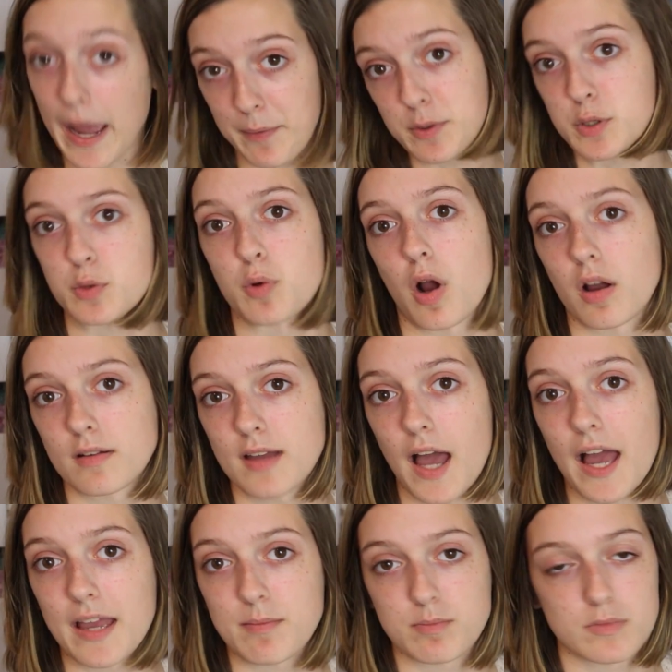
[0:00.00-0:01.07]
I was wrong.
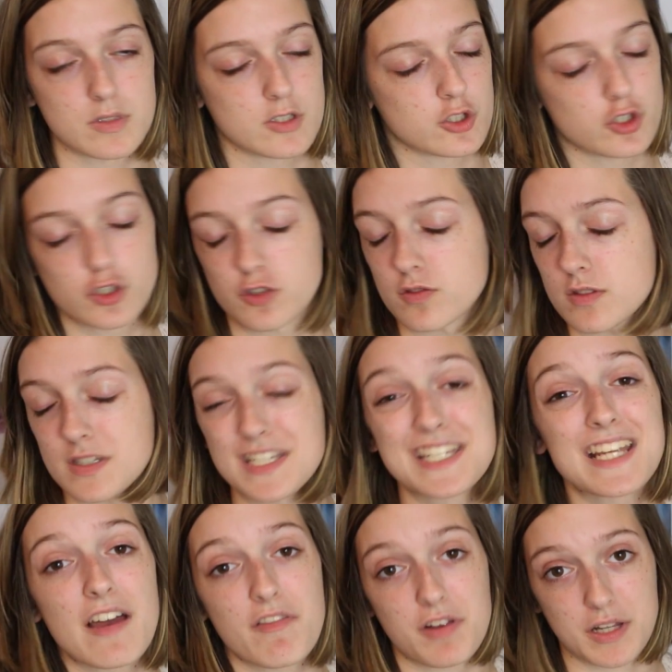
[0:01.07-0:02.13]
I'm just
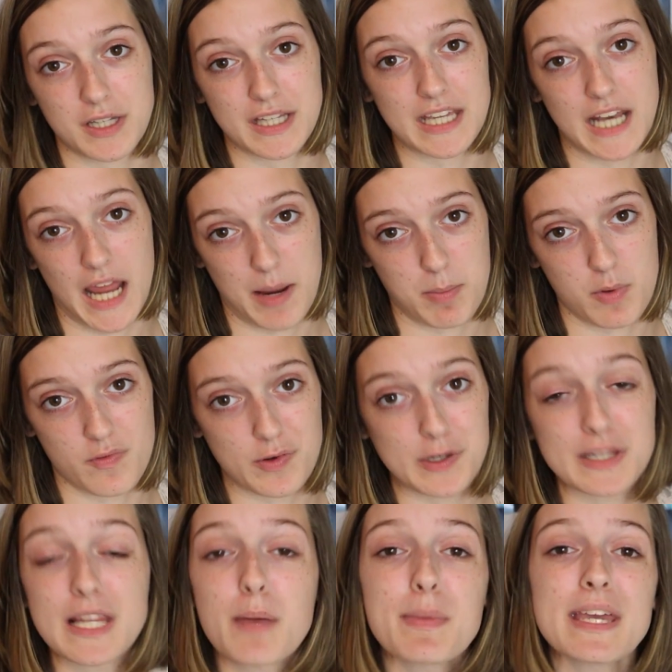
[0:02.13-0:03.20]
definitely an
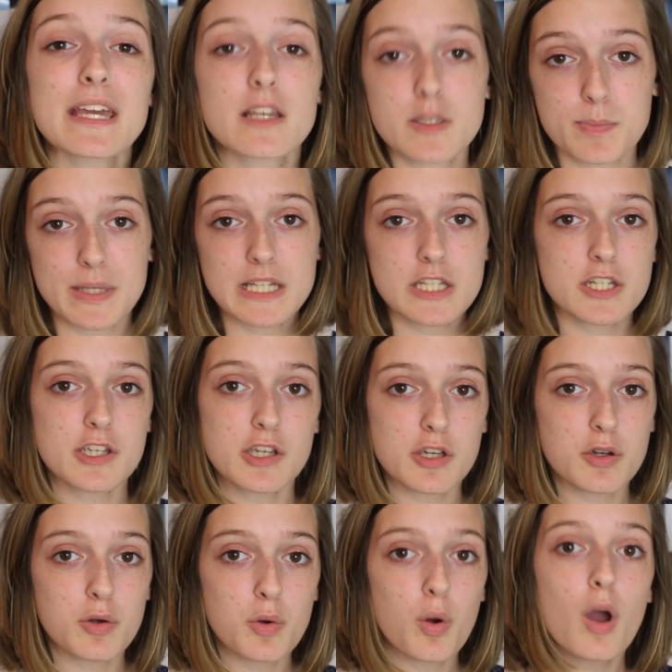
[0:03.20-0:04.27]
ambivert. Let me explain to
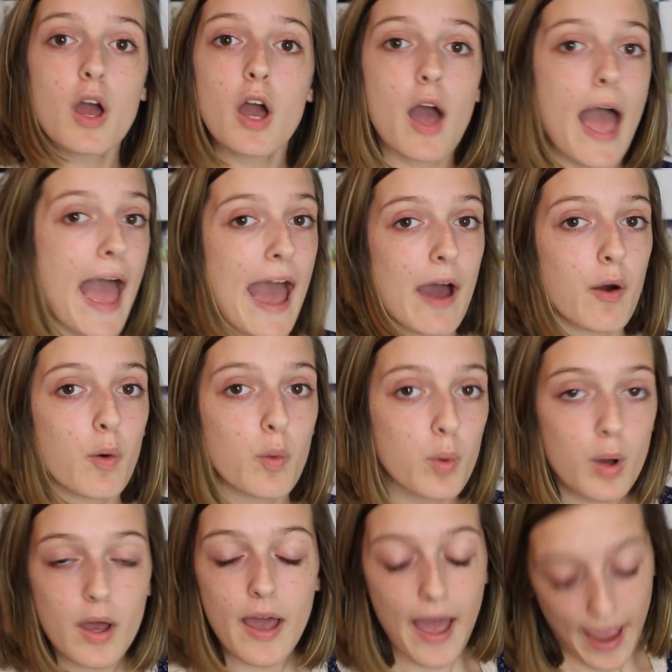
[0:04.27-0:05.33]
you
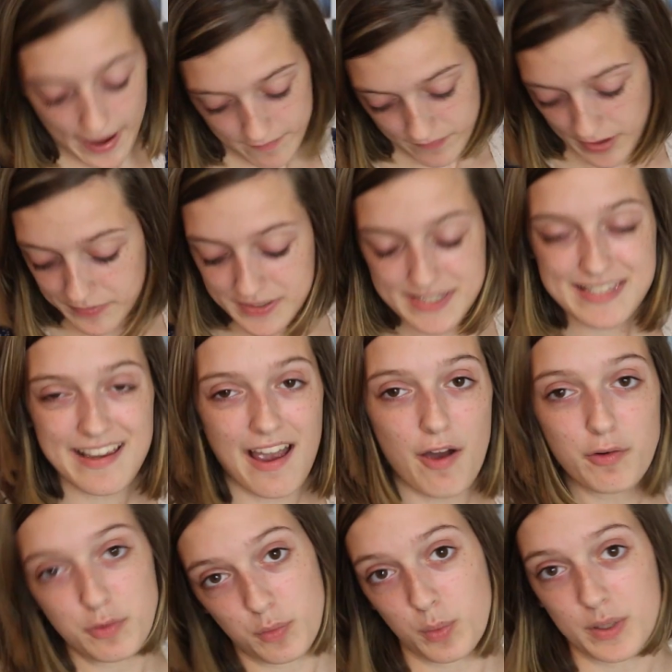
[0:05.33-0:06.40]
how I found this
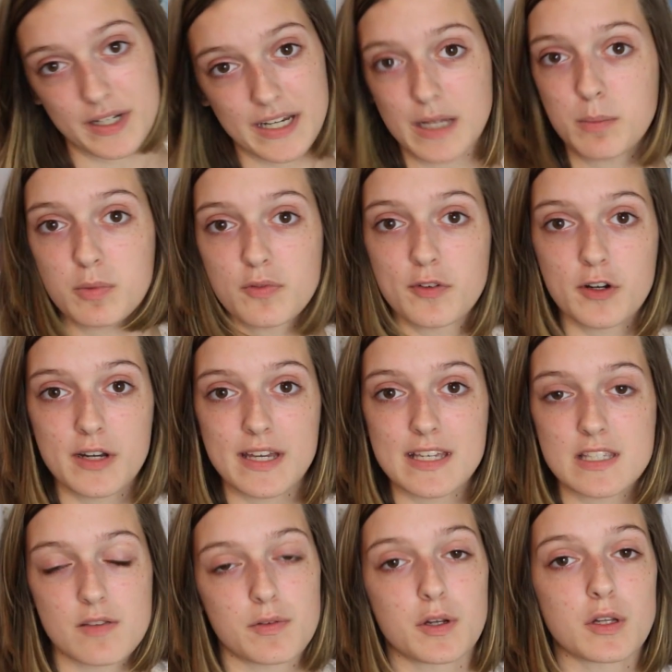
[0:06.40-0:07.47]
out, what an ambivert
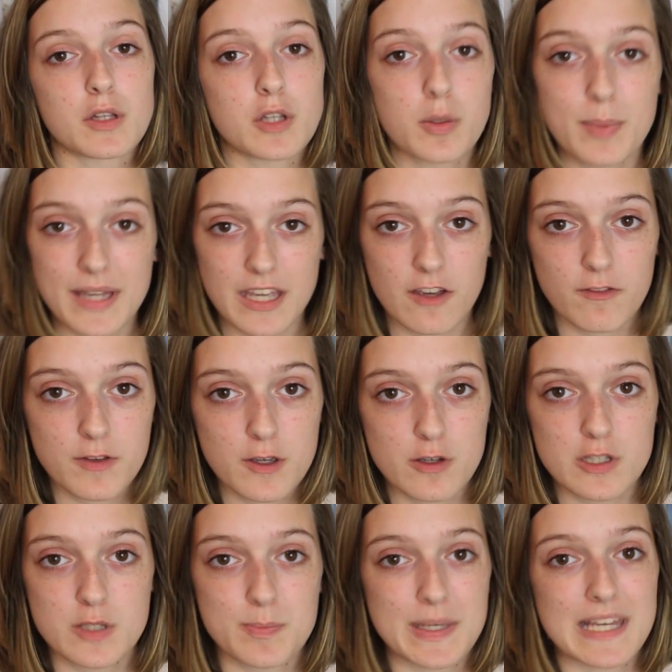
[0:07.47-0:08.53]
is if you're a little bit
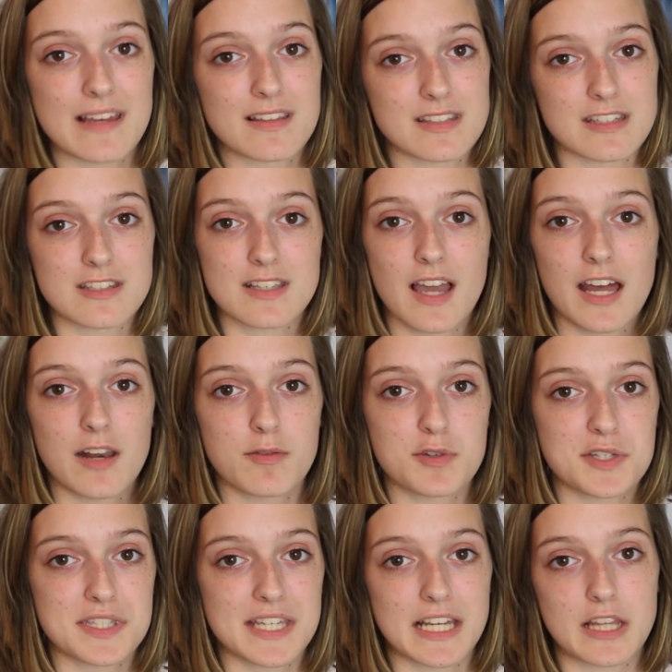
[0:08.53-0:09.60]
confused because it's kind of
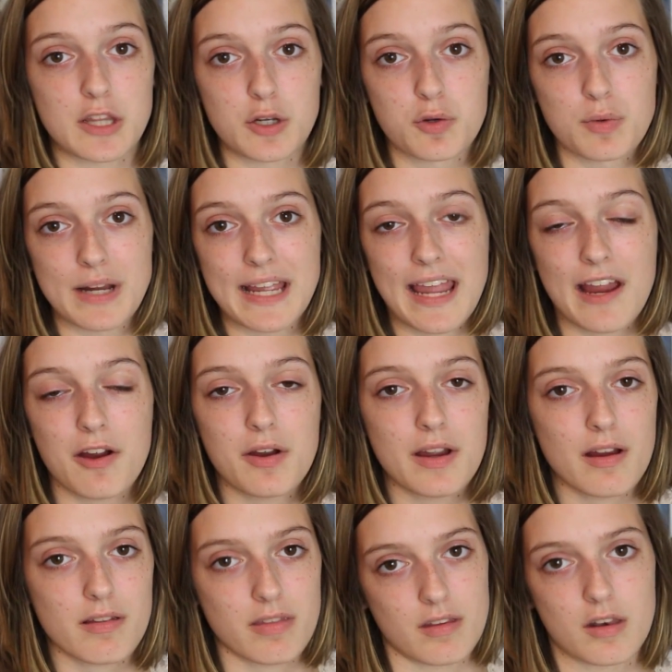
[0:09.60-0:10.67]
just like the gray
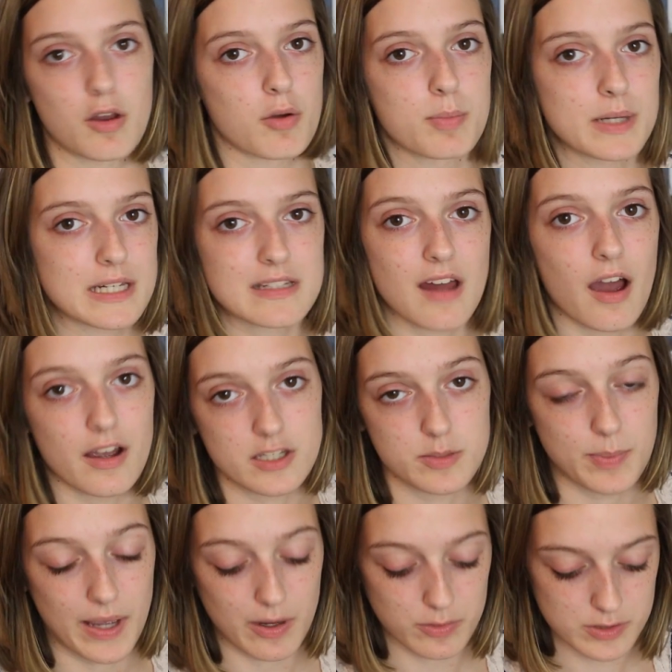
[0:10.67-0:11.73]
area that nobody talks
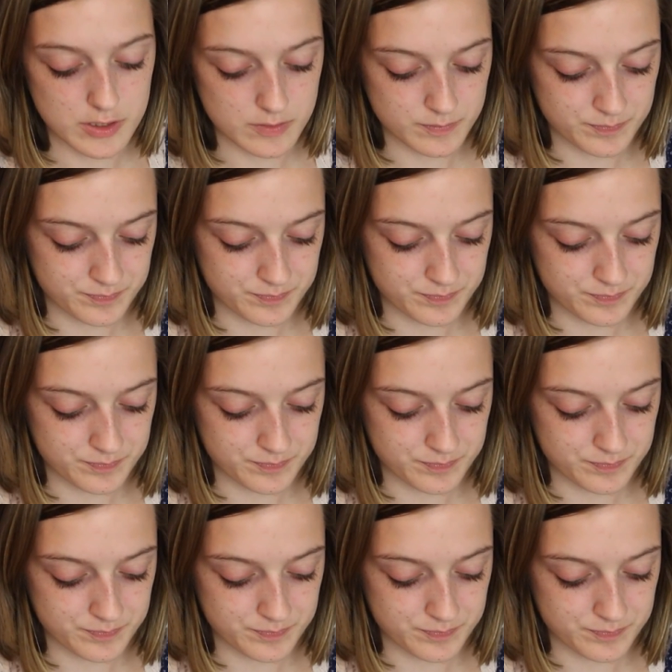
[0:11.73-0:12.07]
about.